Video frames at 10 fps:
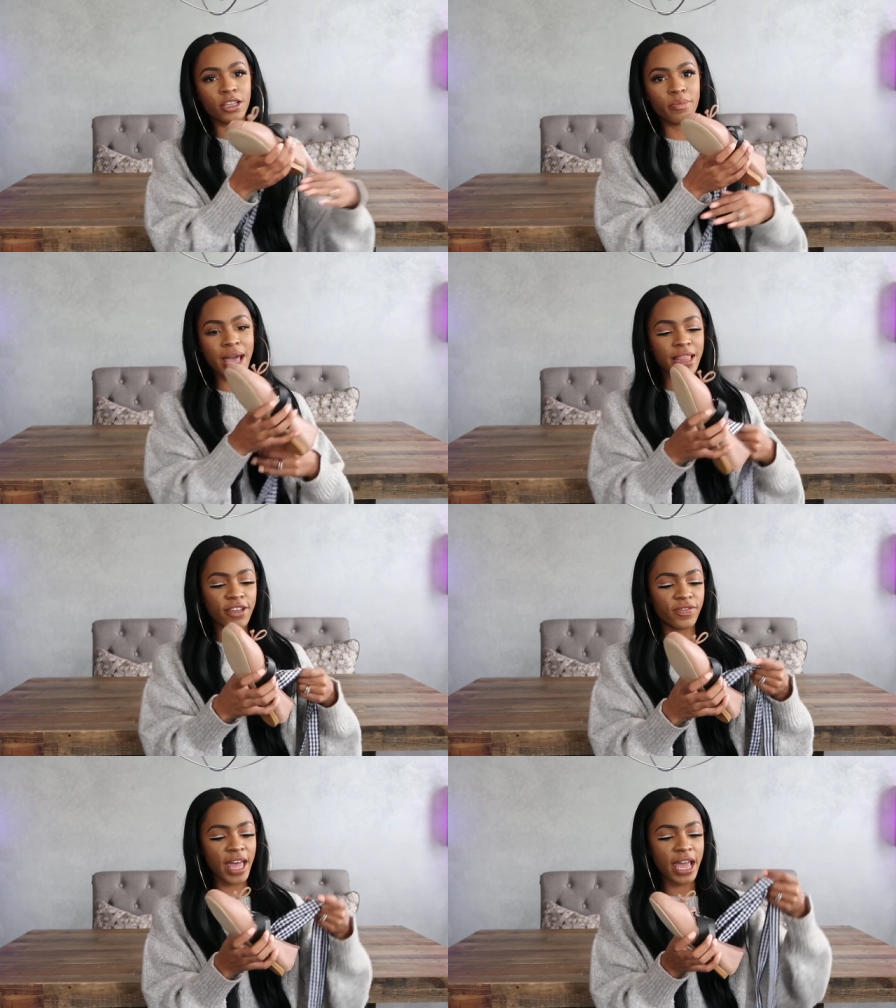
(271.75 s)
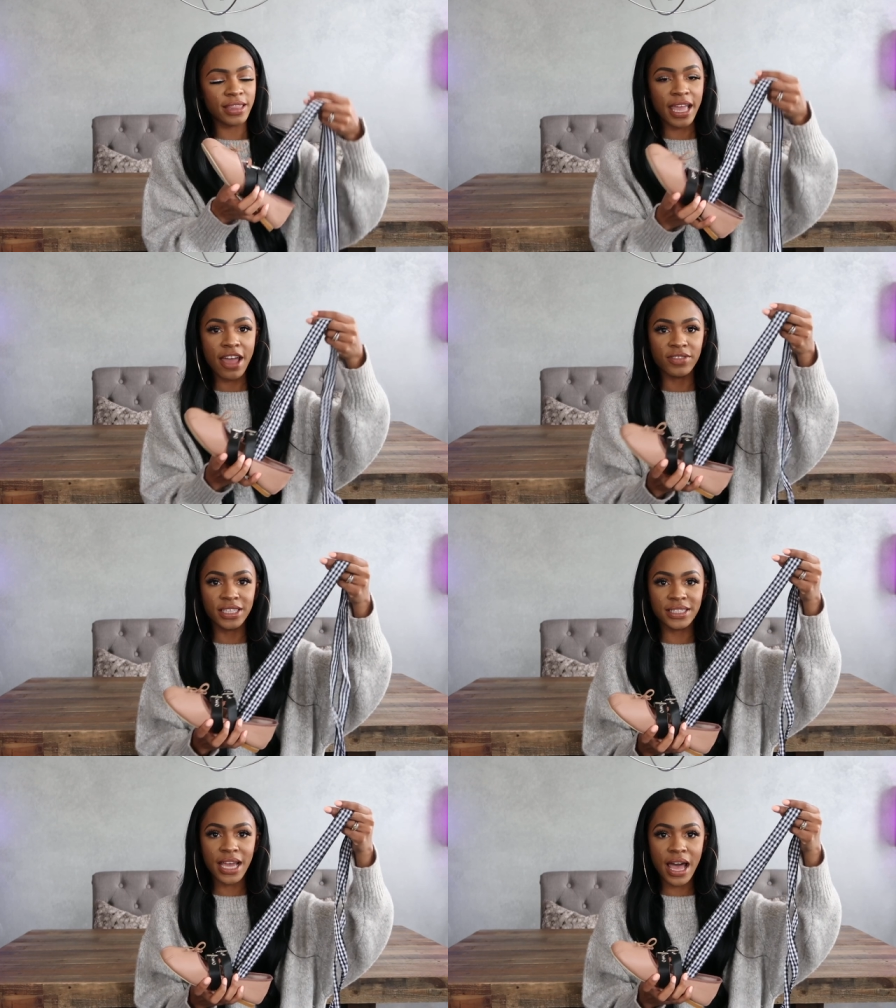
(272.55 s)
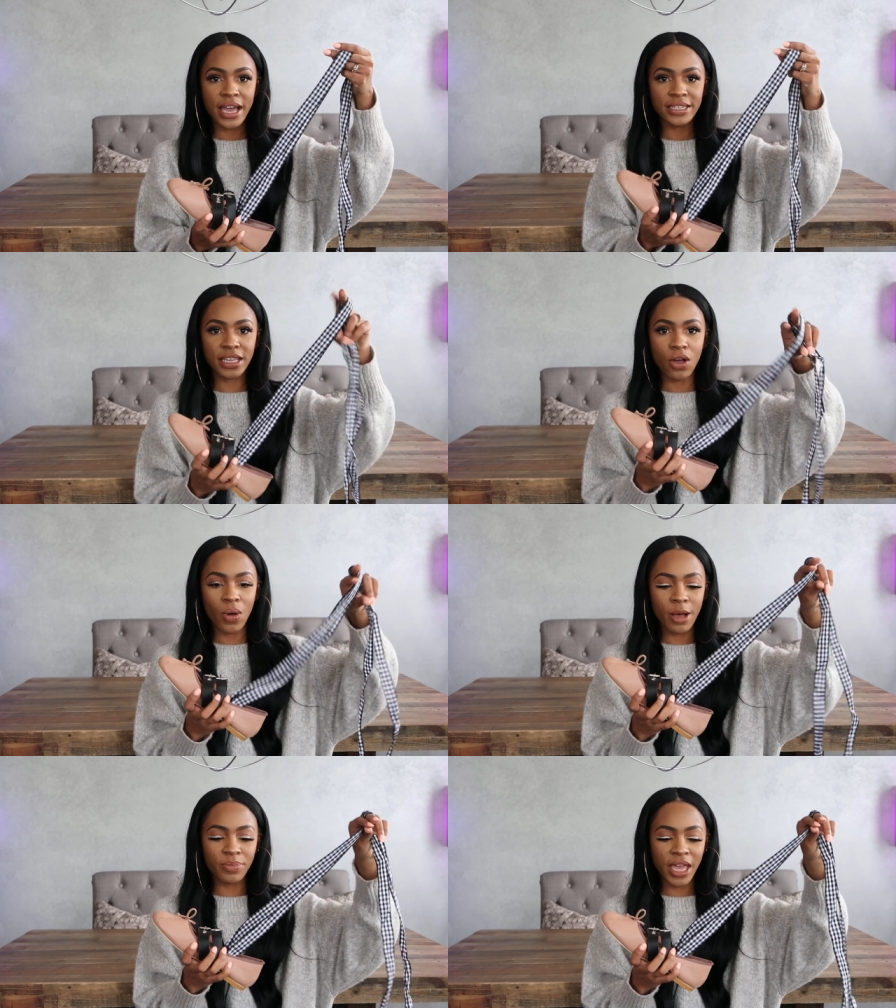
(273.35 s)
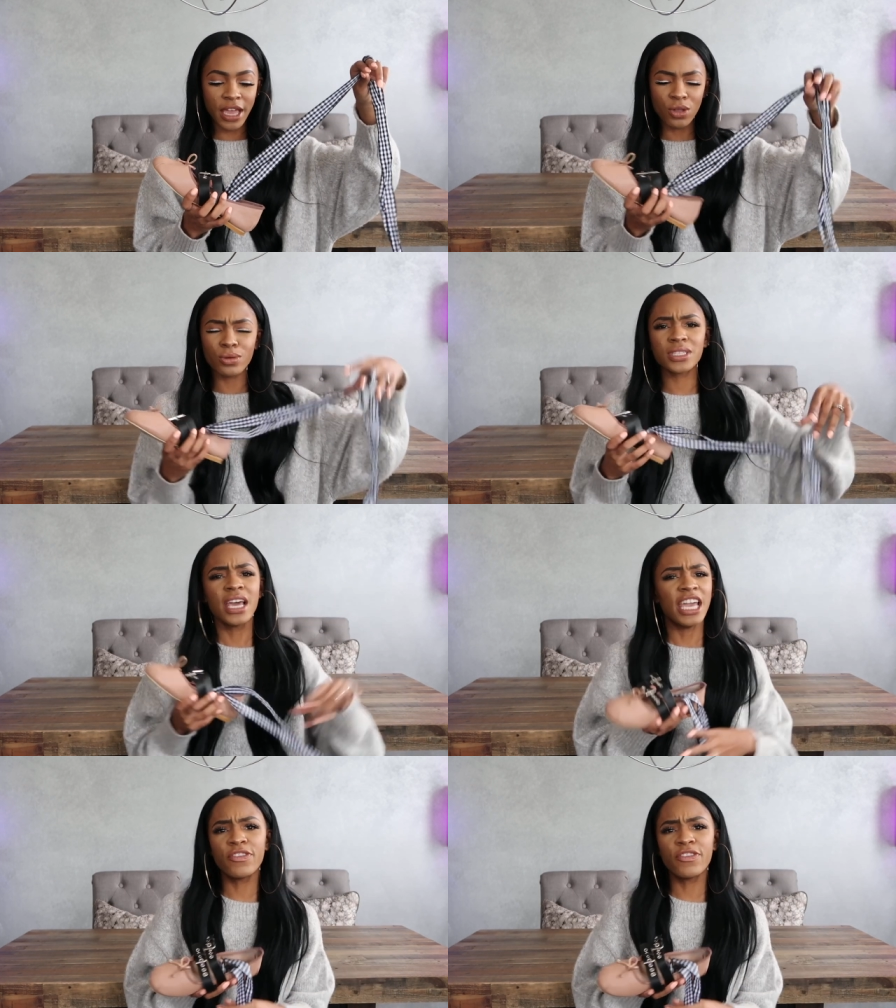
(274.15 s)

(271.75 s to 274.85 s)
They're ballet flat. They have these ties that go up the ankles.